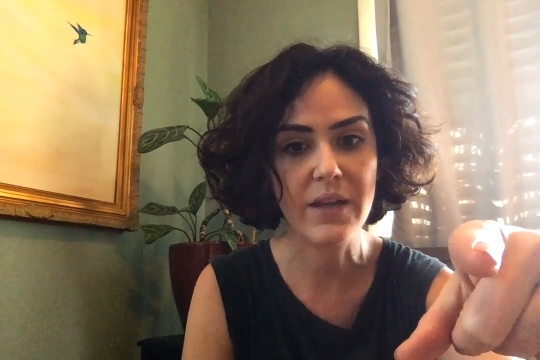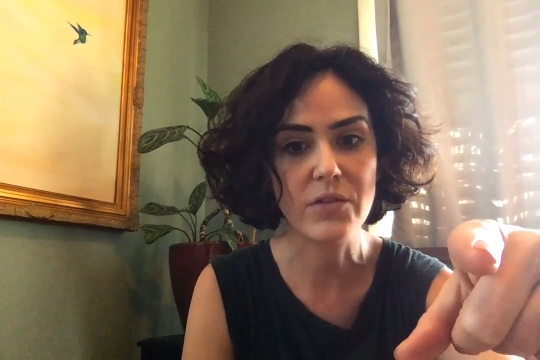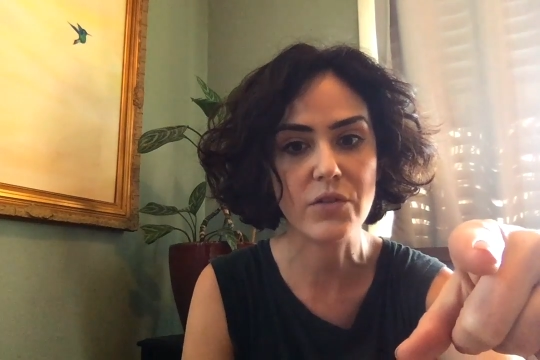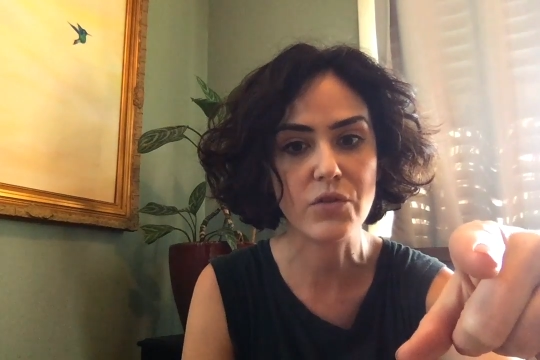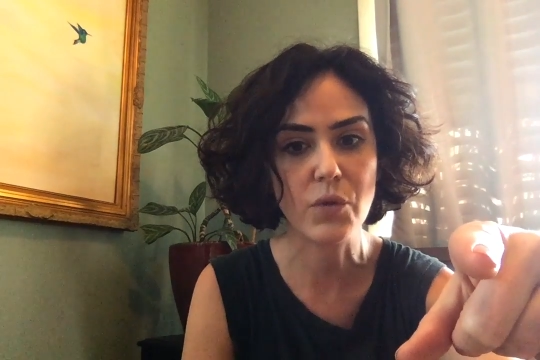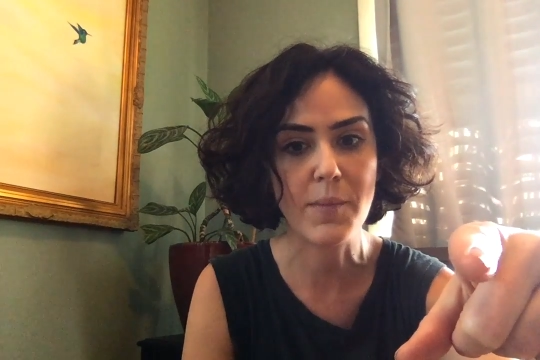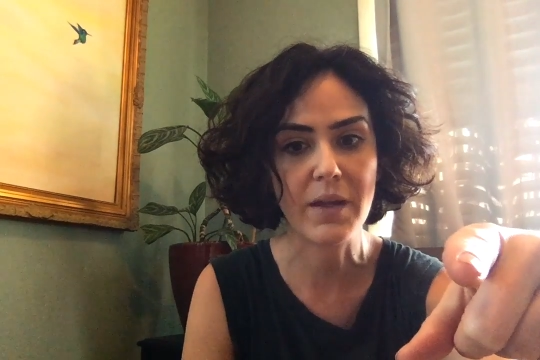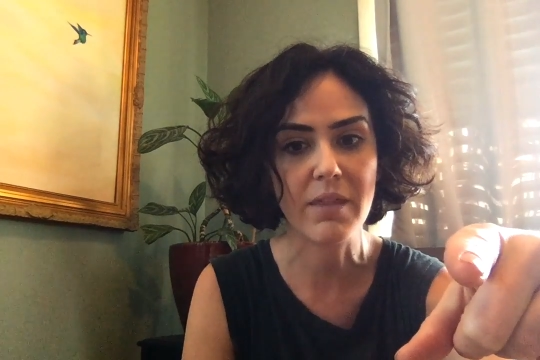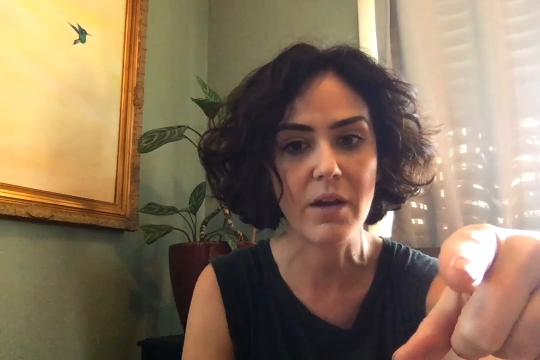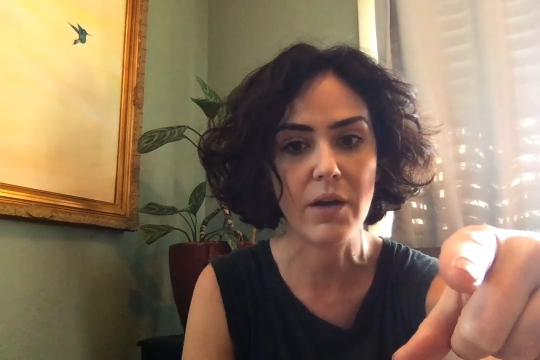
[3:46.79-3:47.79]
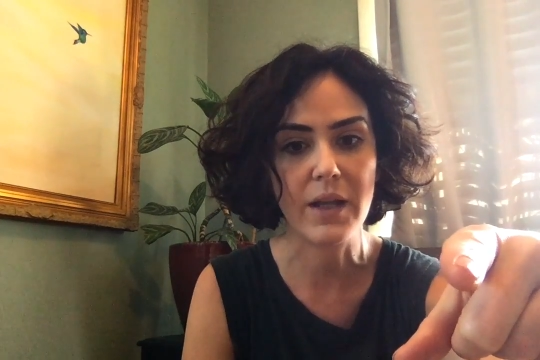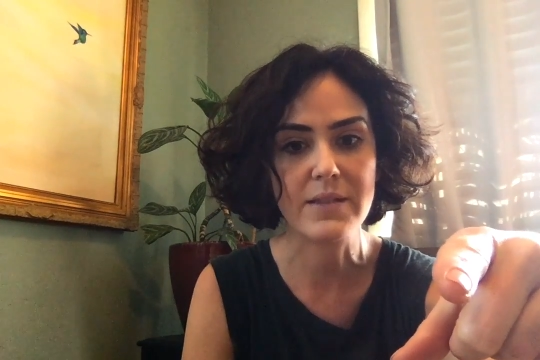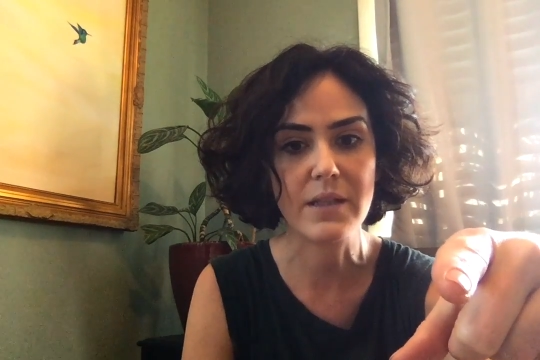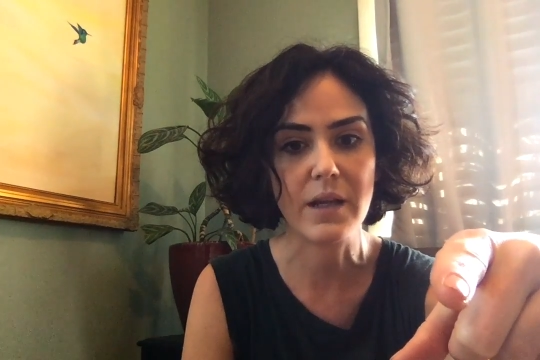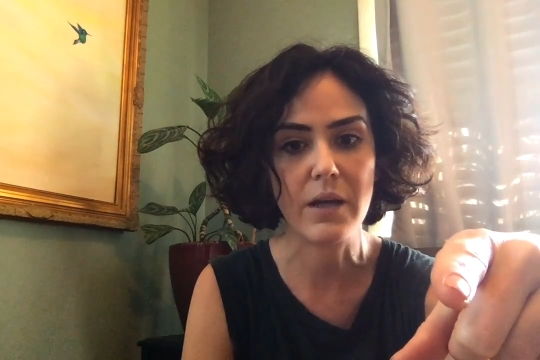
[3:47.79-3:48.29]
There's a ceramic thing on
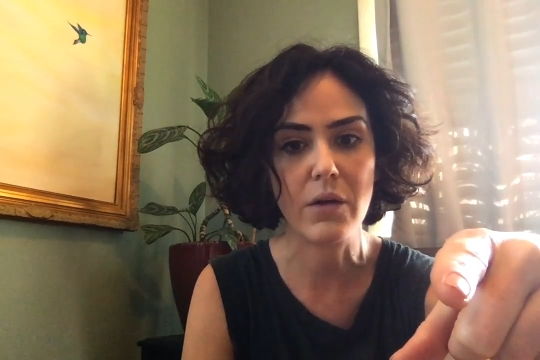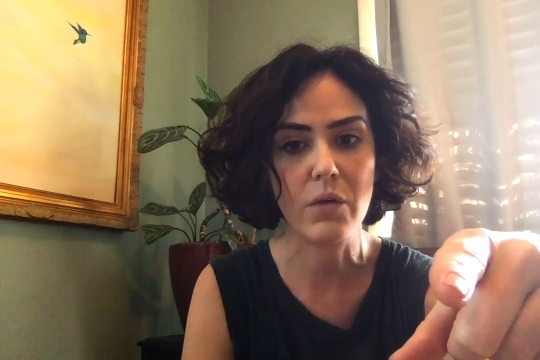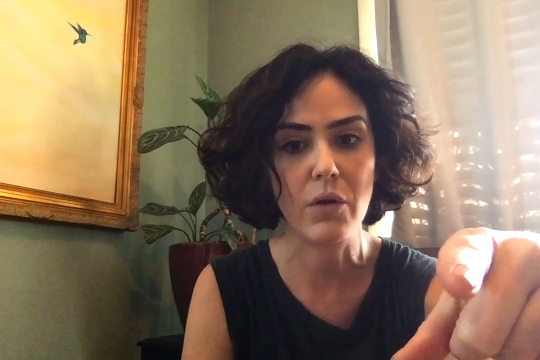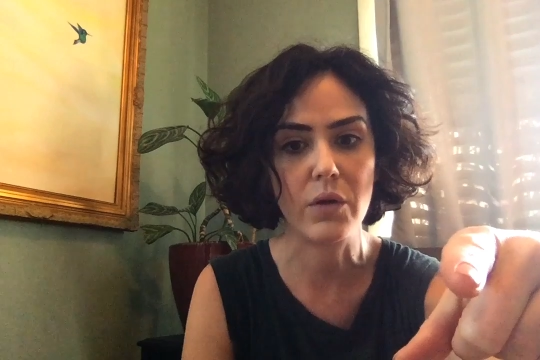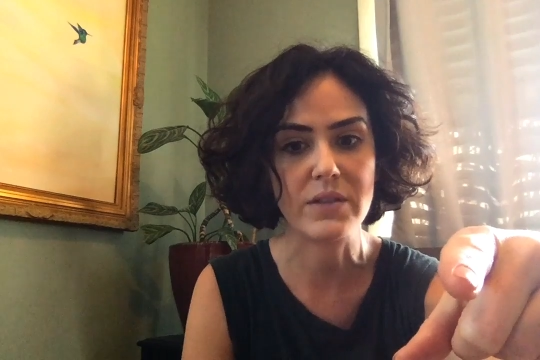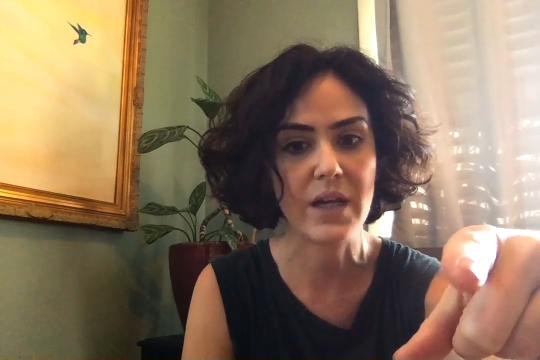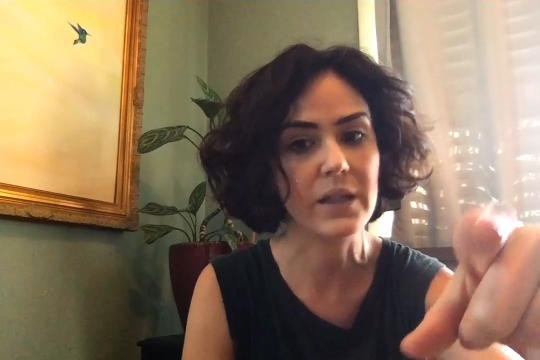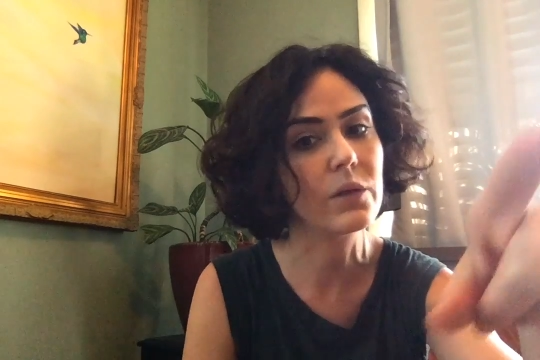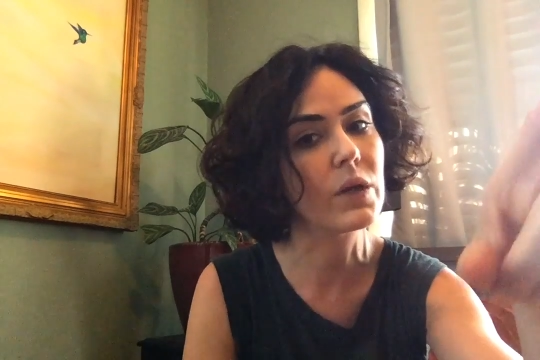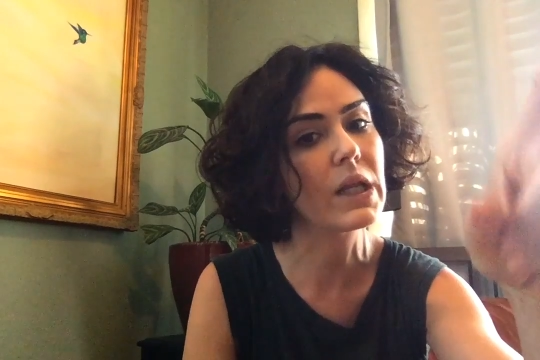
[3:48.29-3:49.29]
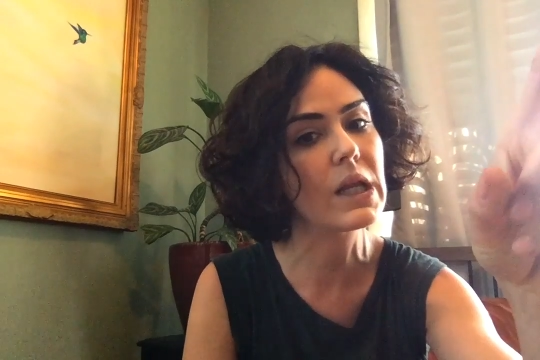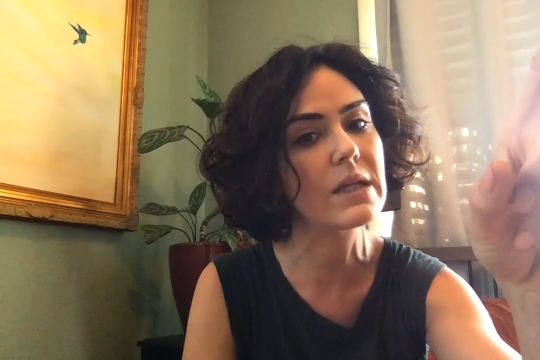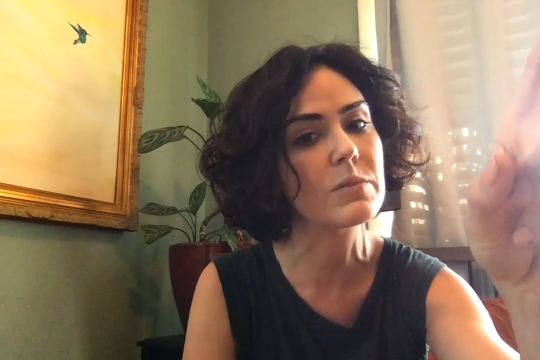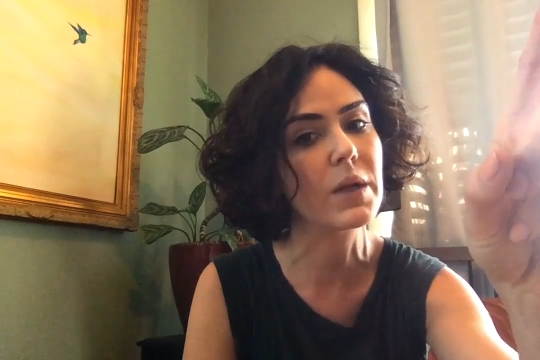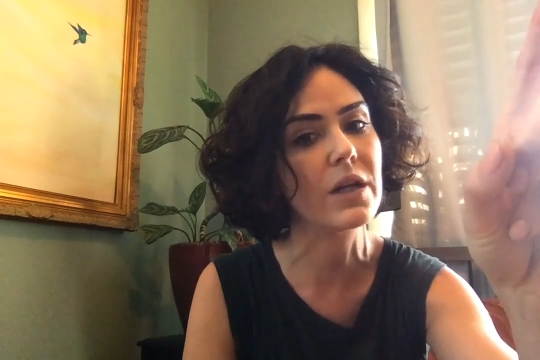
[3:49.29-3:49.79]
Etsy that I don't know exactly what it
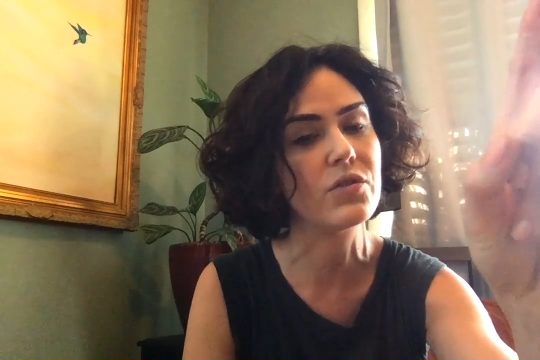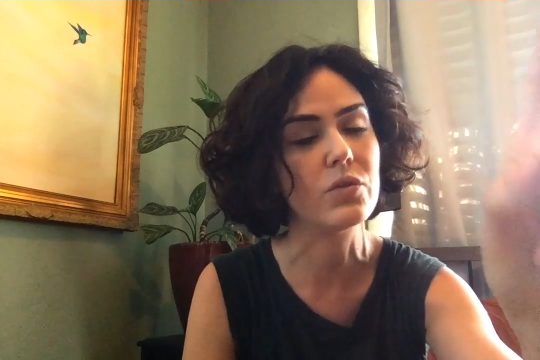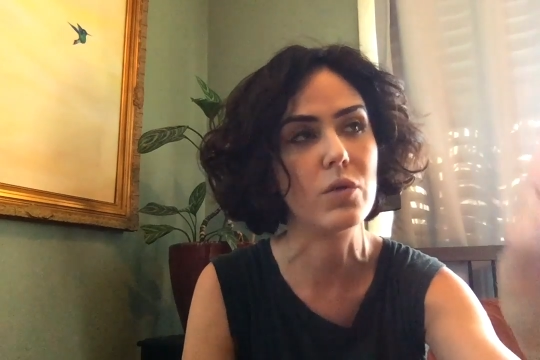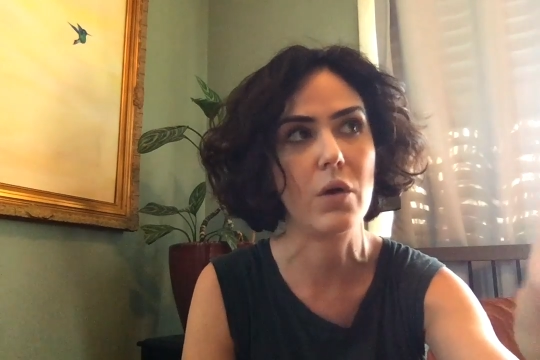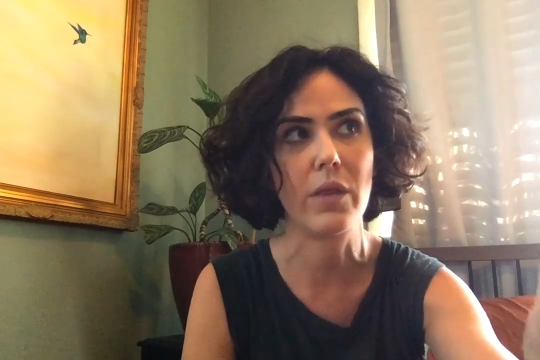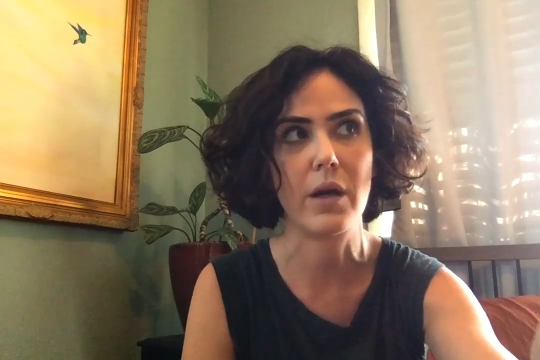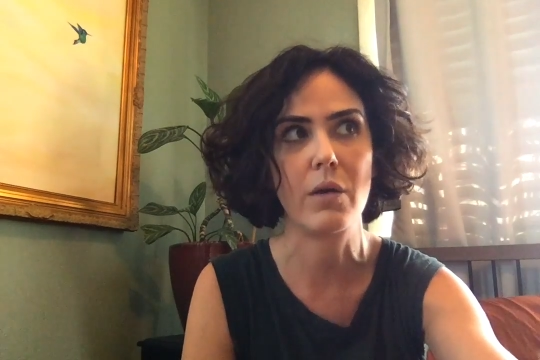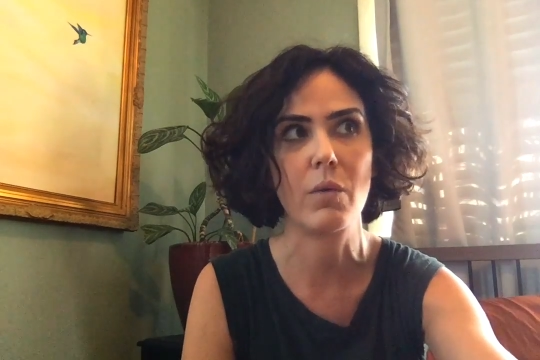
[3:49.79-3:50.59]
is, but I do know that I